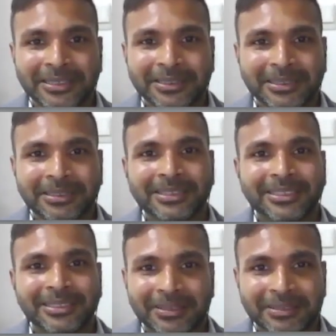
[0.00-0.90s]

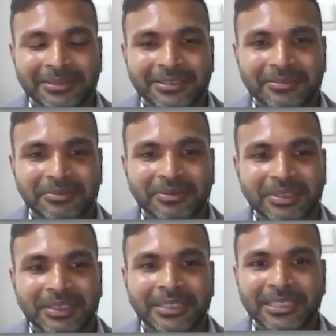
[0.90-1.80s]

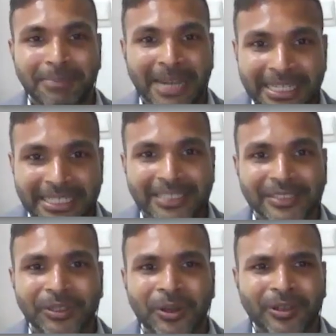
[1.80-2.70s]
There's
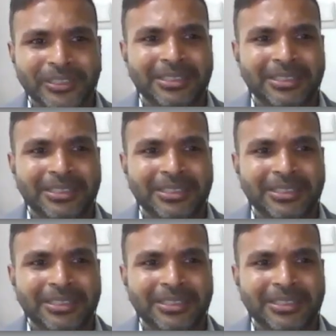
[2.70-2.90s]
maintenance costs.